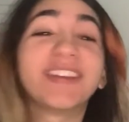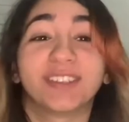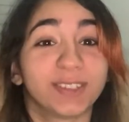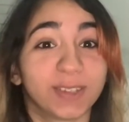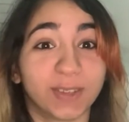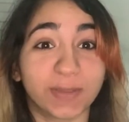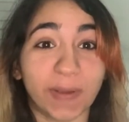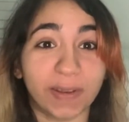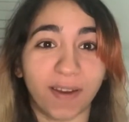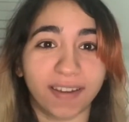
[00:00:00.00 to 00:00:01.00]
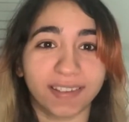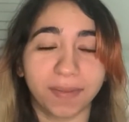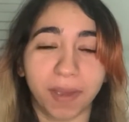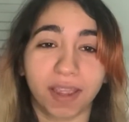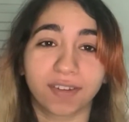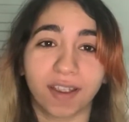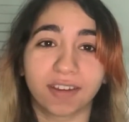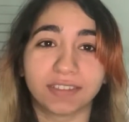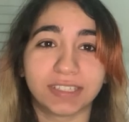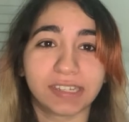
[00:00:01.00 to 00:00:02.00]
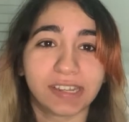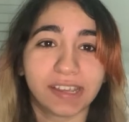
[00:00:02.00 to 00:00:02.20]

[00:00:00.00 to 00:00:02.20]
Excuse my dog in the background.